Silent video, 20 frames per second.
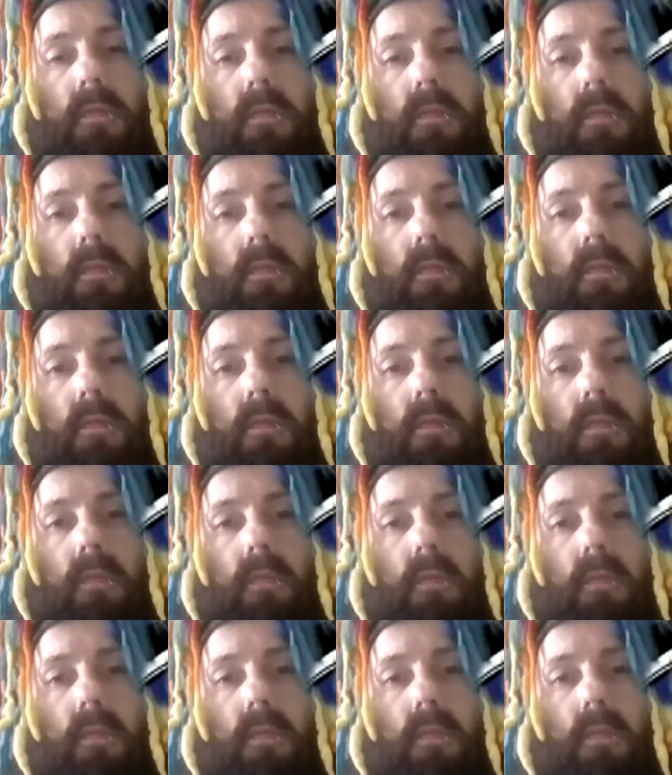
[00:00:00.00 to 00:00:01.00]

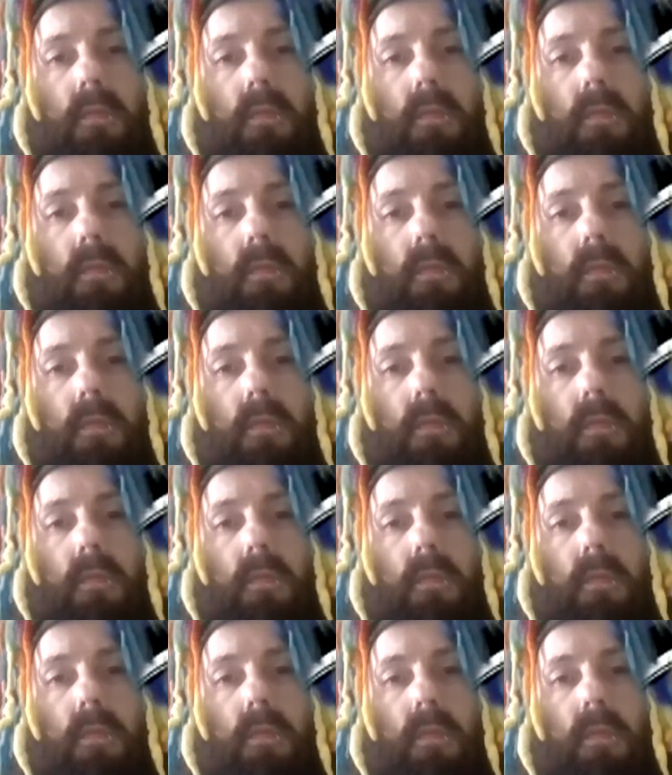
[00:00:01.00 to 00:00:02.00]

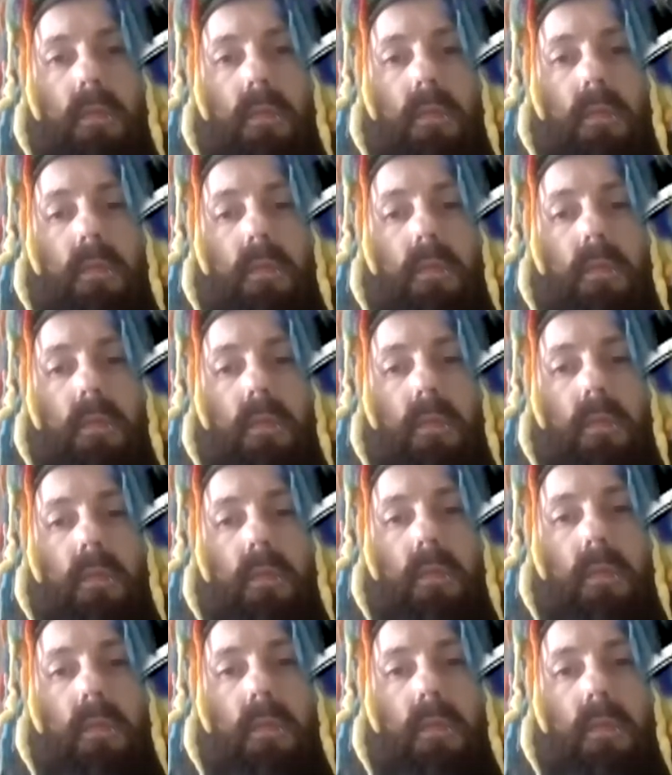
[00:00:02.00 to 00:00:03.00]

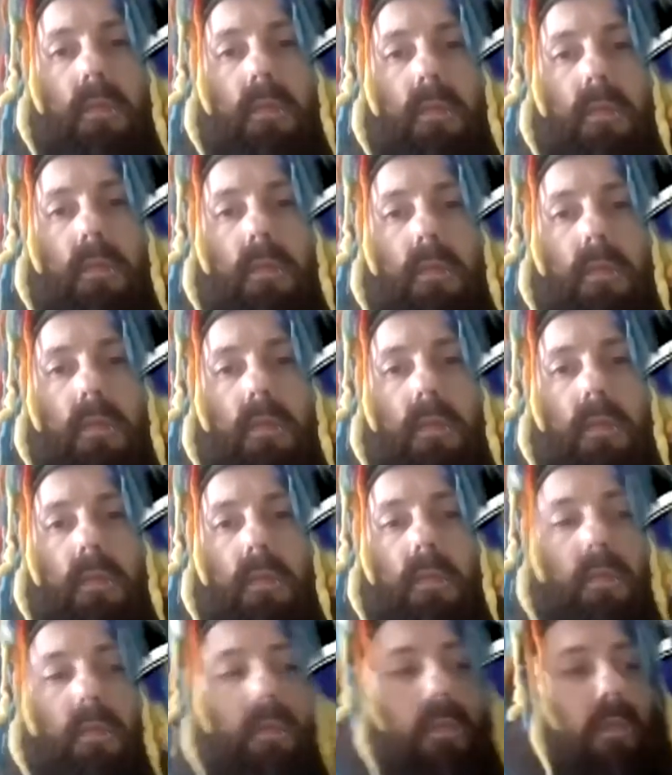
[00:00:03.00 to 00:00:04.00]

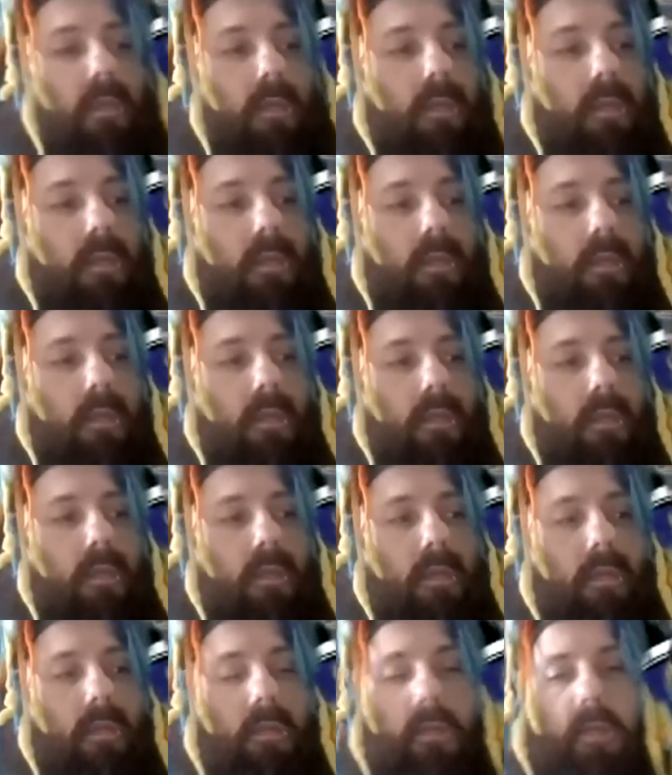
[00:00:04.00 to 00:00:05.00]

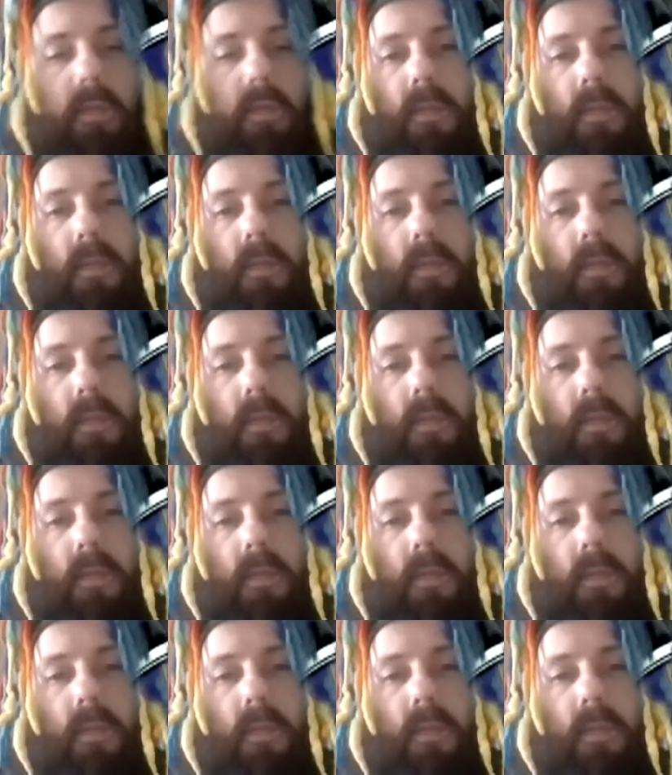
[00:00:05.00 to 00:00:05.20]
[no speech]